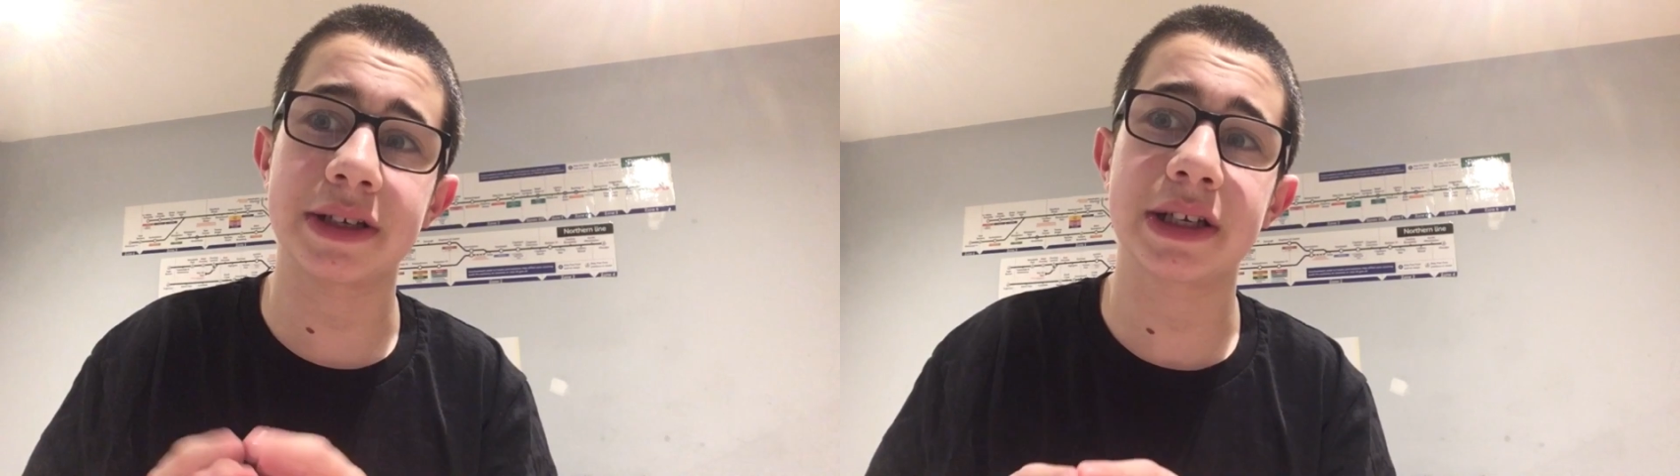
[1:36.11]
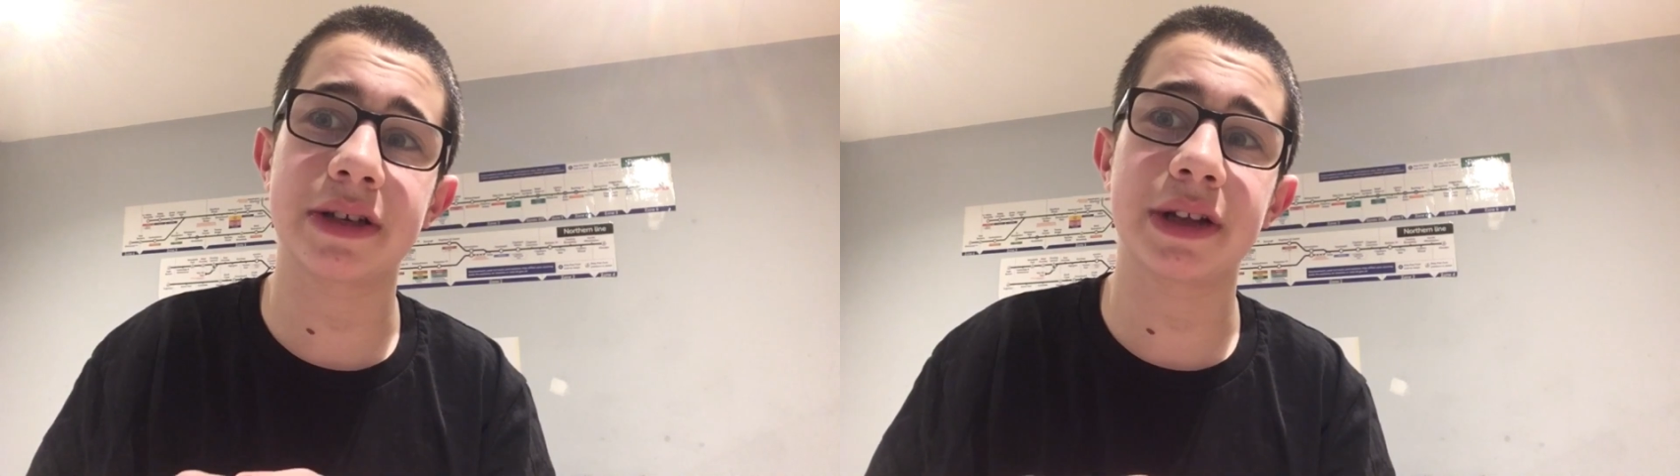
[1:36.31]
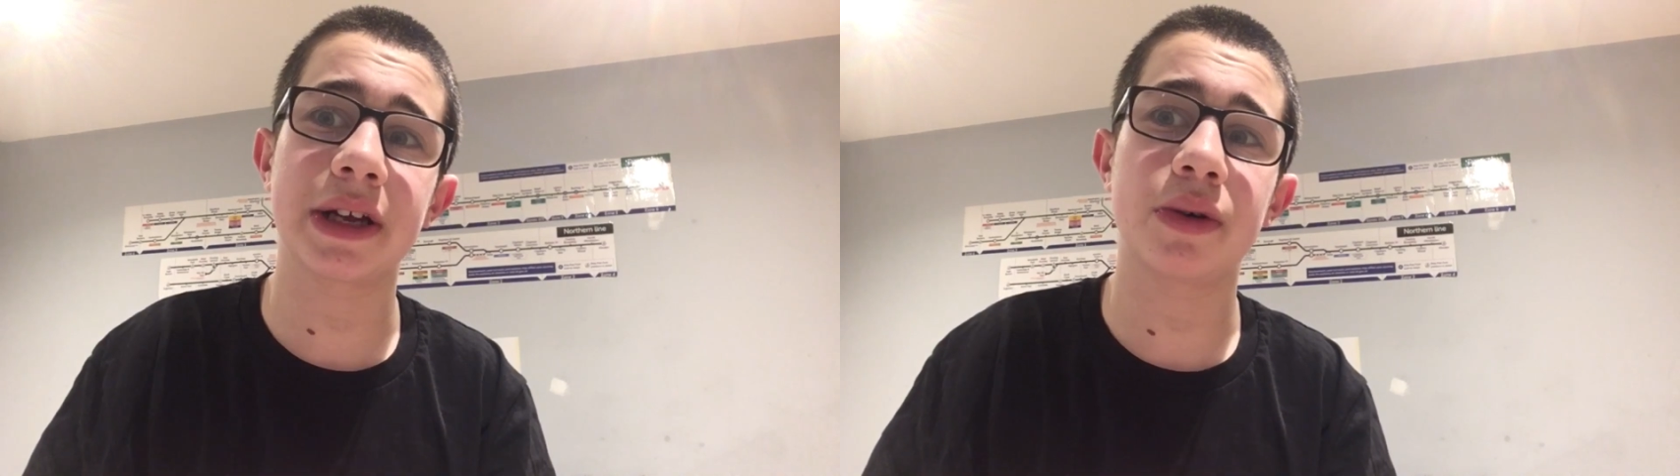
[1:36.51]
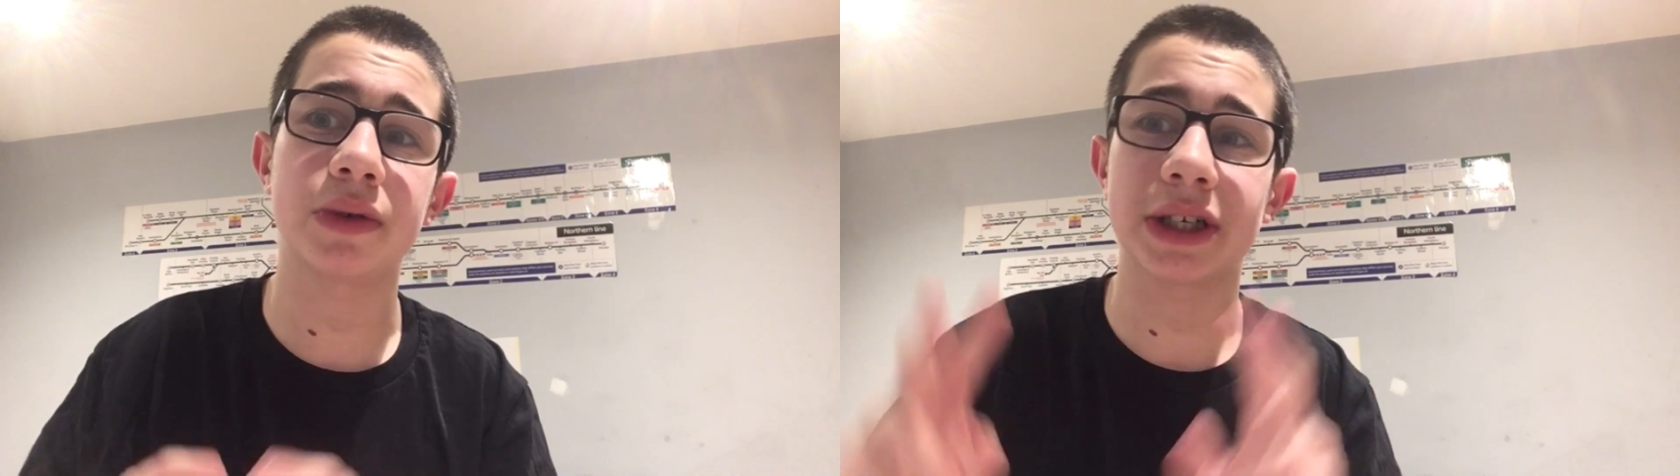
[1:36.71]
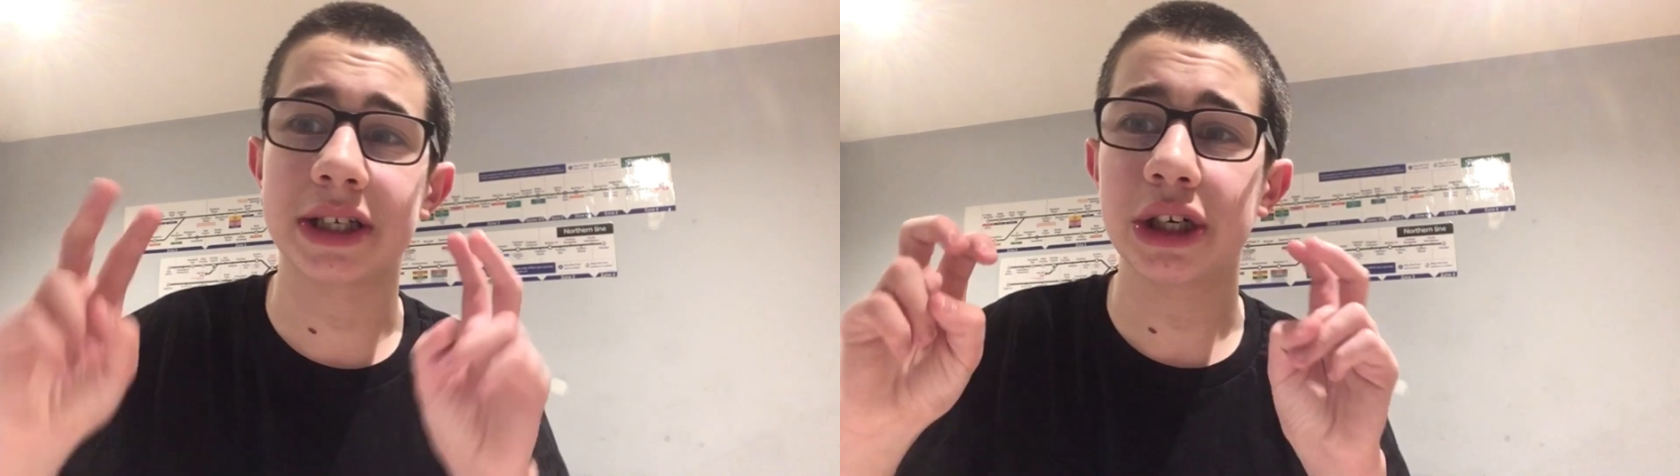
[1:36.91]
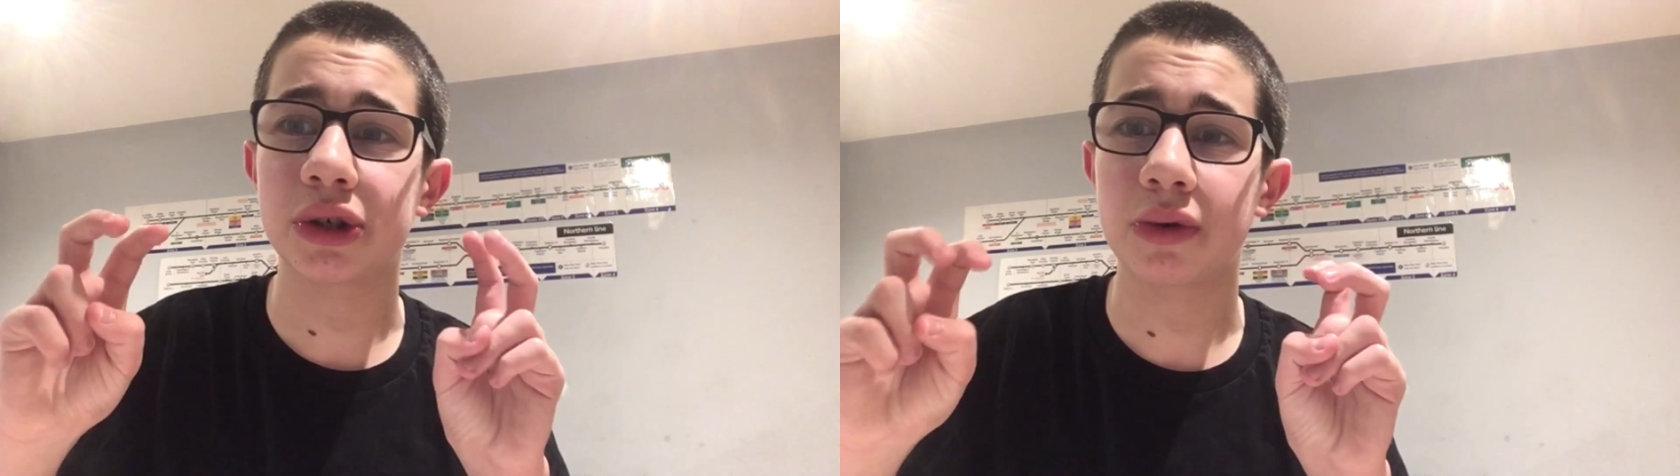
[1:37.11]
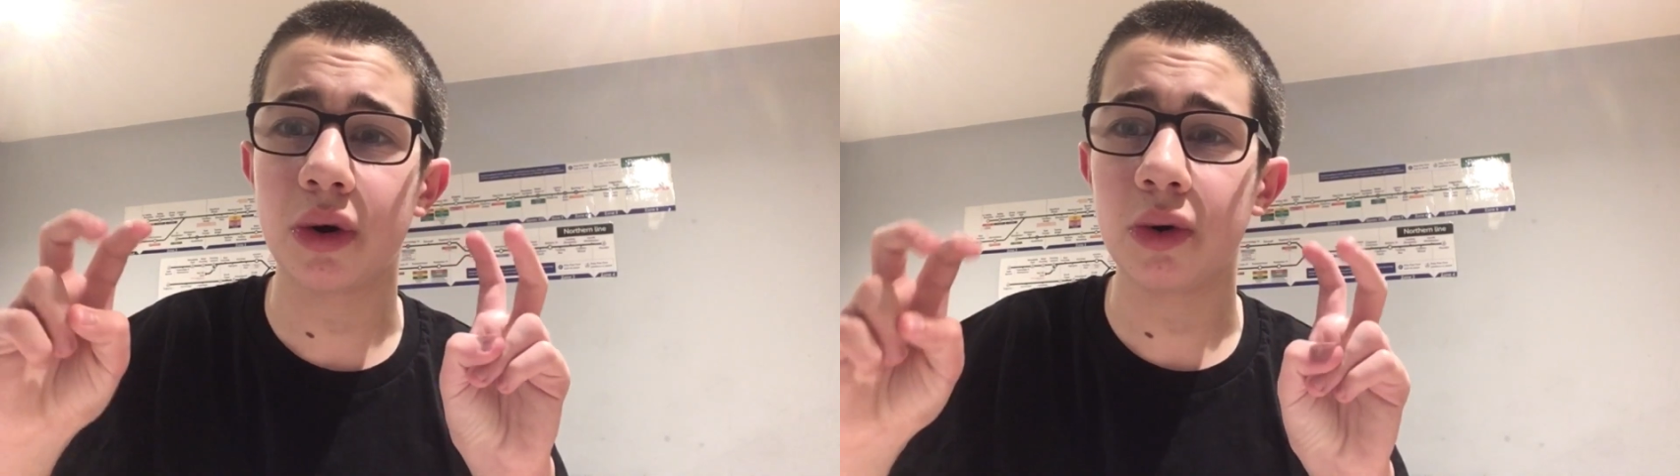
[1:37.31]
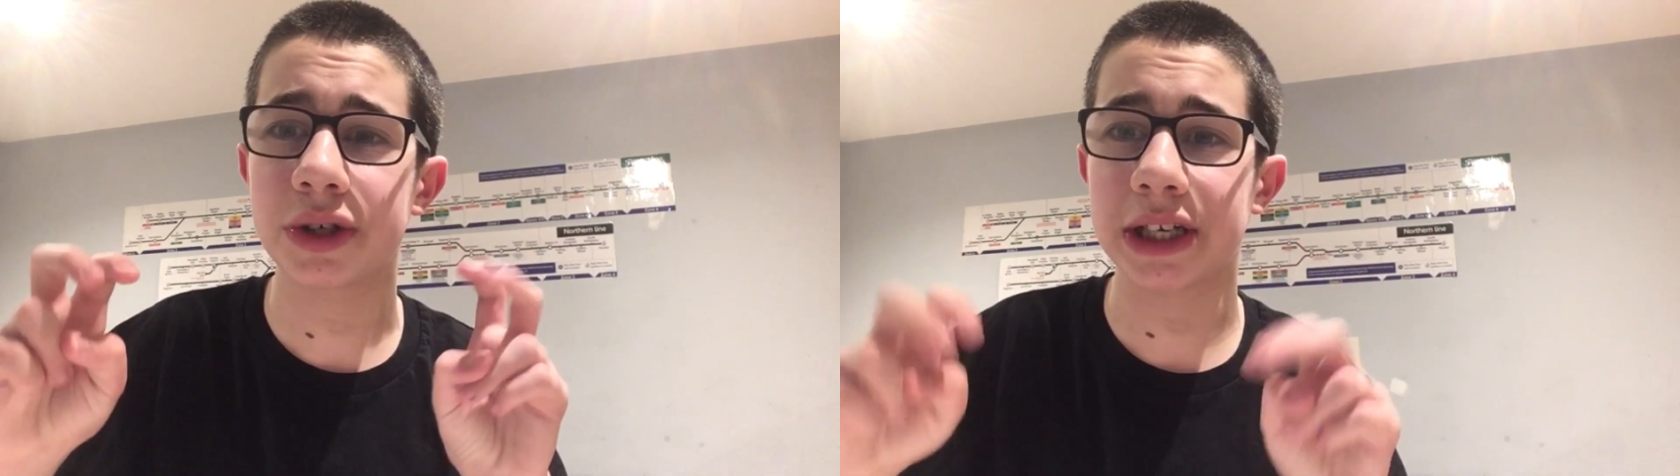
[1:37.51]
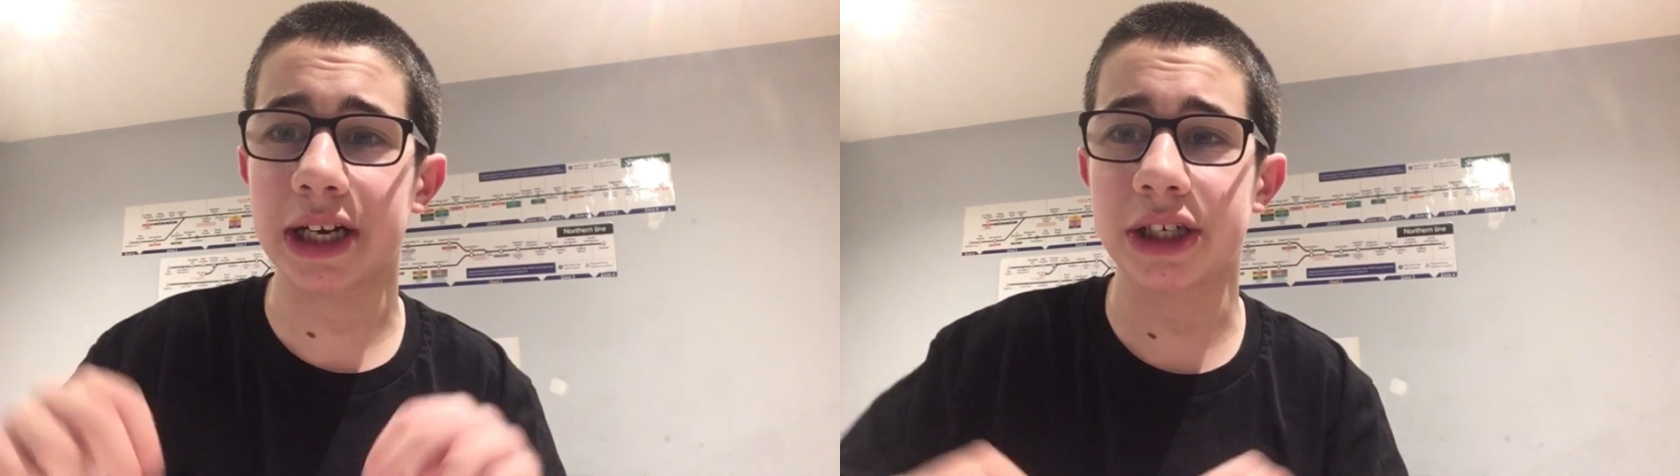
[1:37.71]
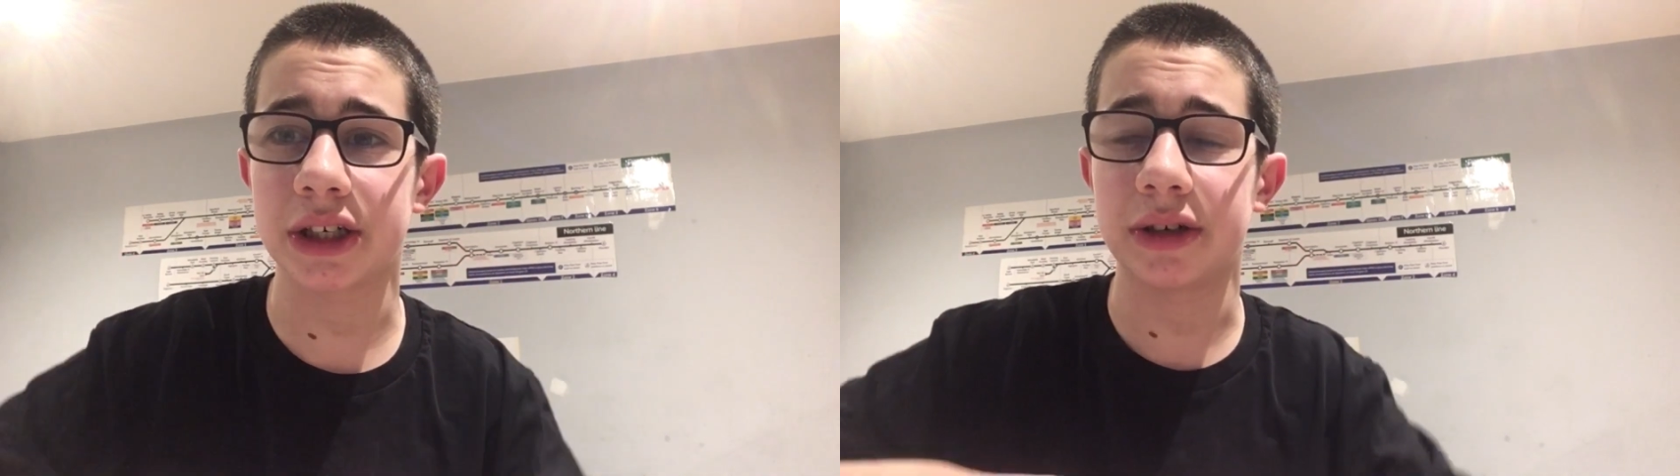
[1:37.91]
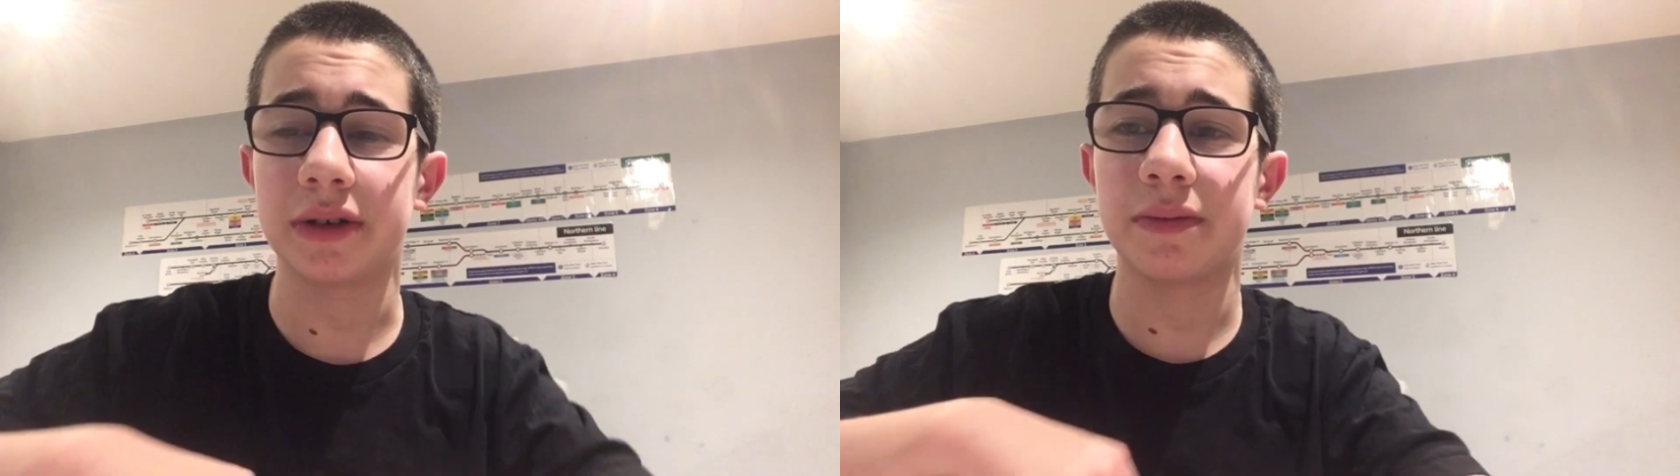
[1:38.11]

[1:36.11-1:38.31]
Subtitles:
this thing called the Central Core section,